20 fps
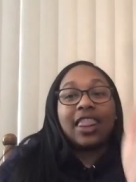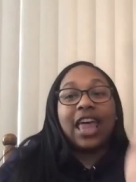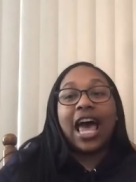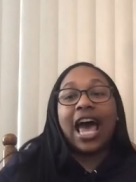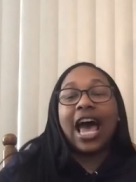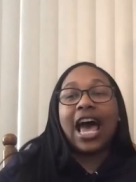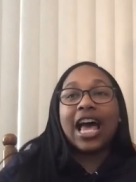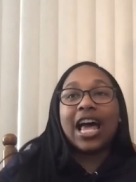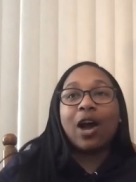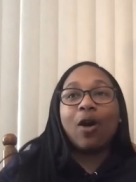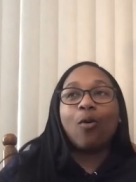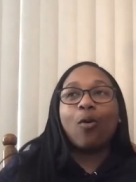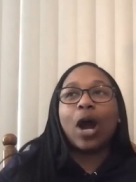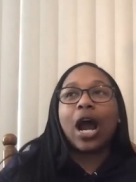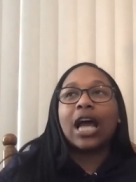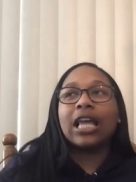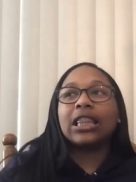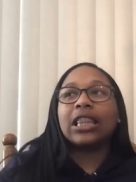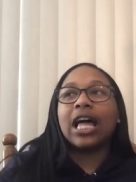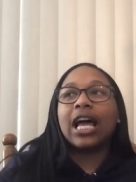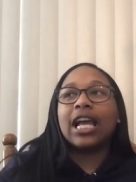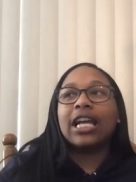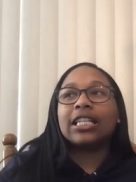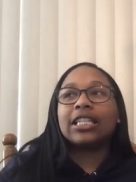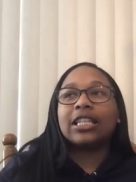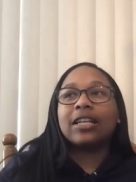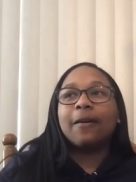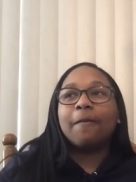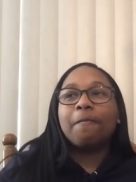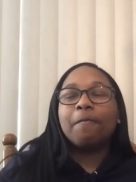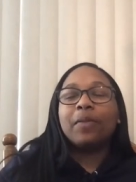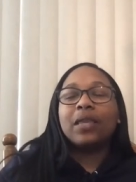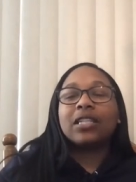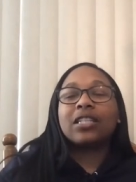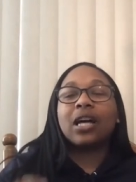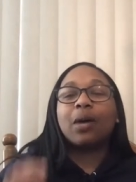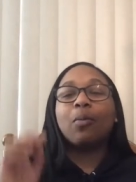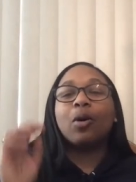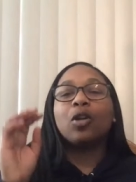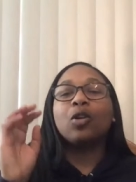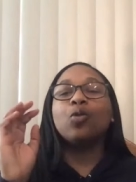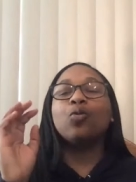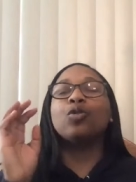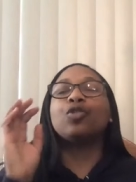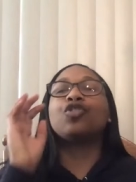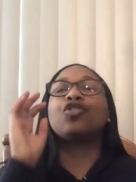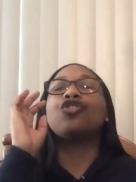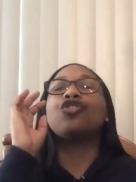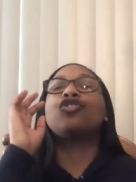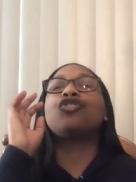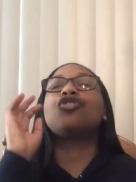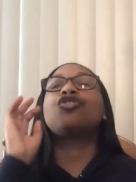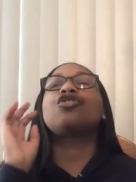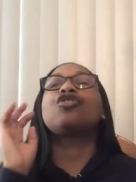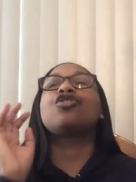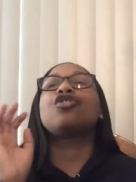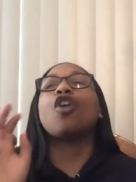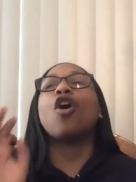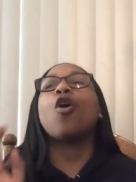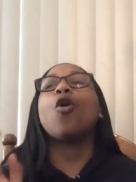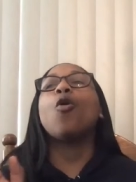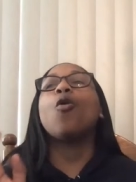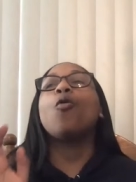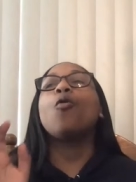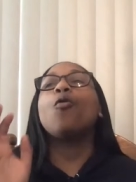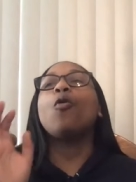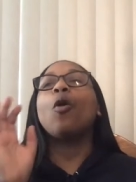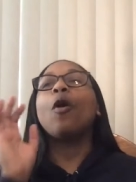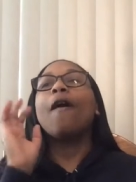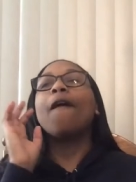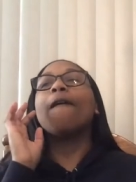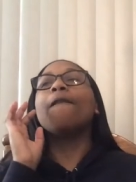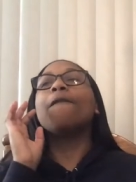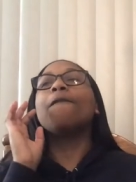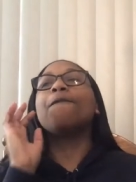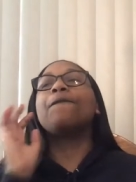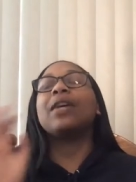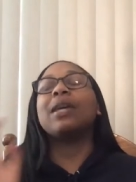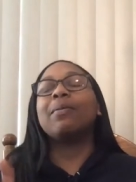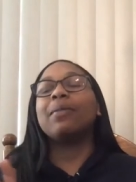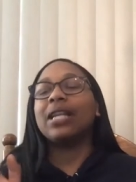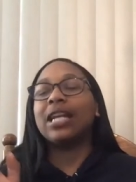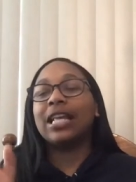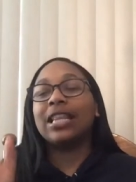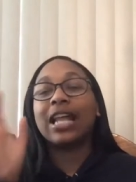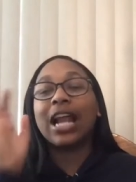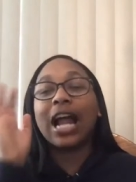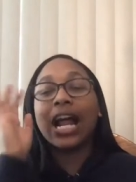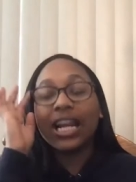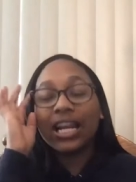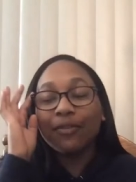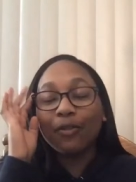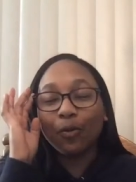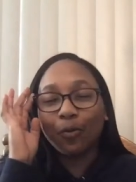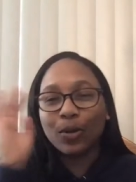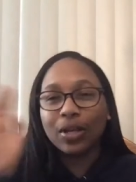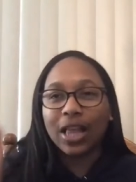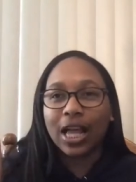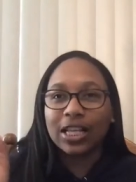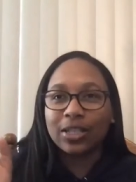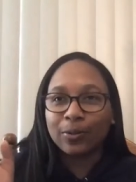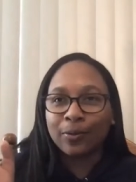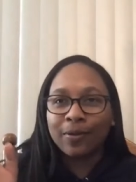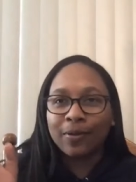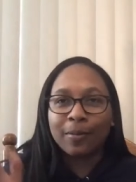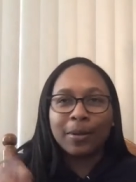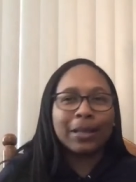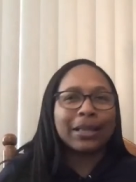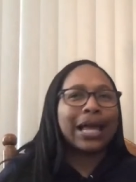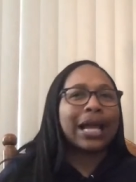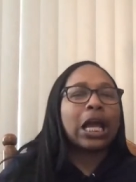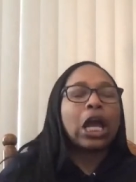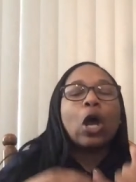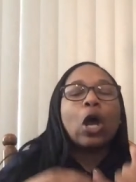that or I liked someone who was so feminine that I didn't even realize they're feminine. Like,